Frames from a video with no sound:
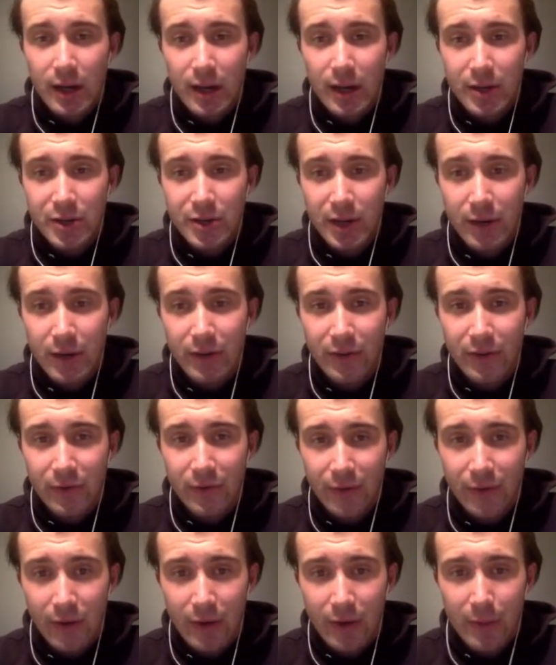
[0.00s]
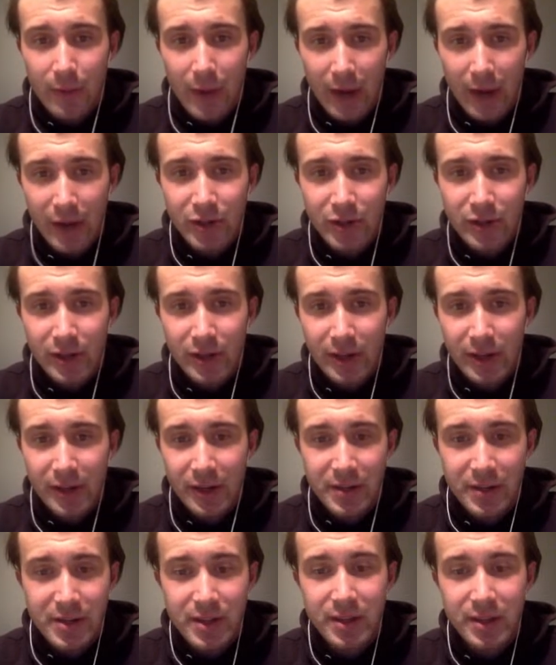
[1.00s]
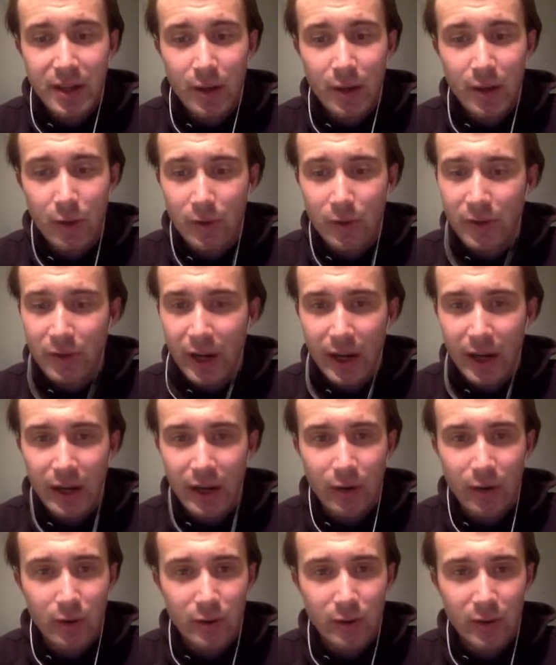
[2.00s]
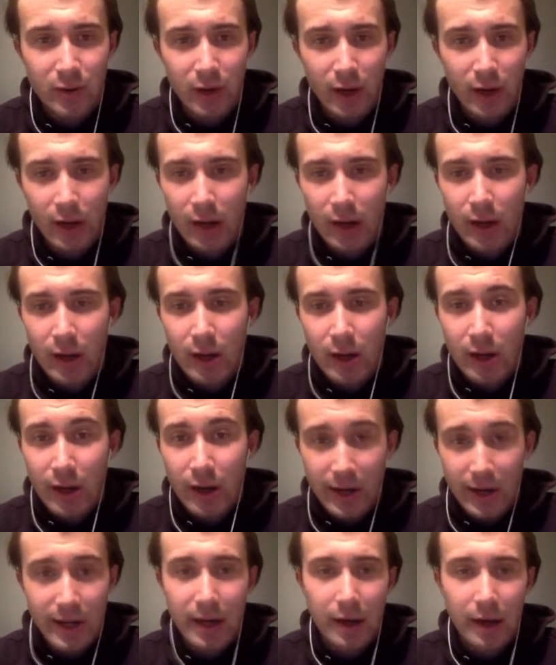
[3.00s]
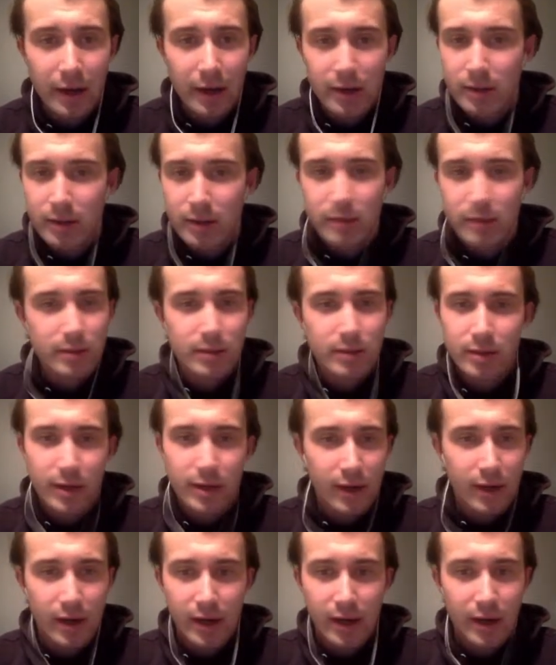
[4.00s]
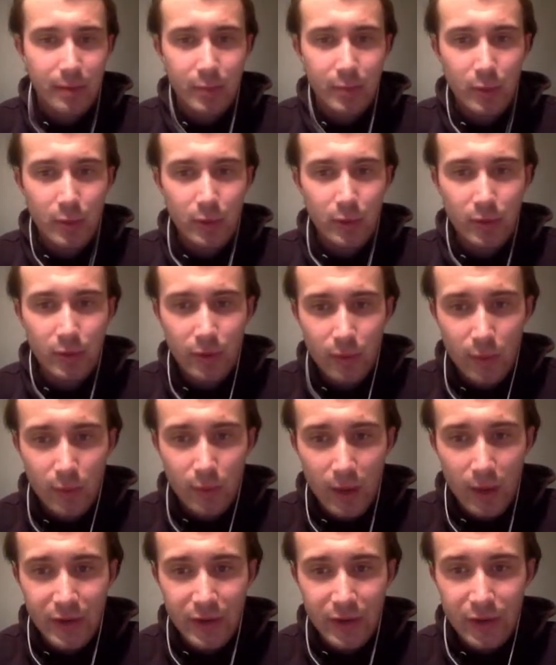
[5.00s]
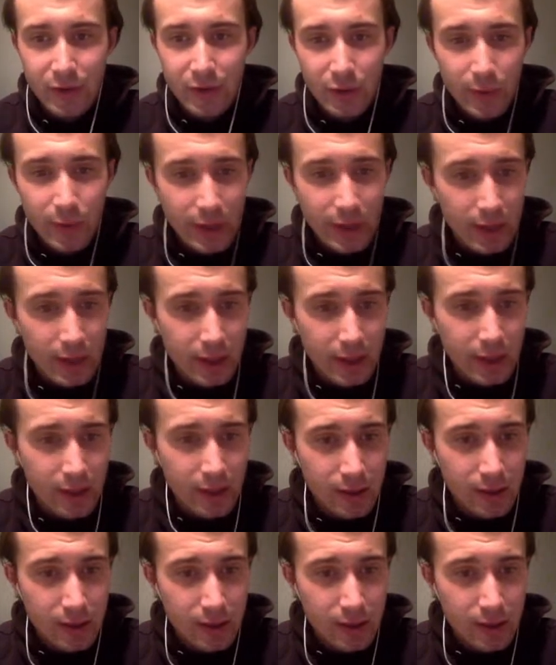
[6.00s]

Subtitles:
Jared is very patient. He can sit there all day and all night. I can't. I get bored way too quickly.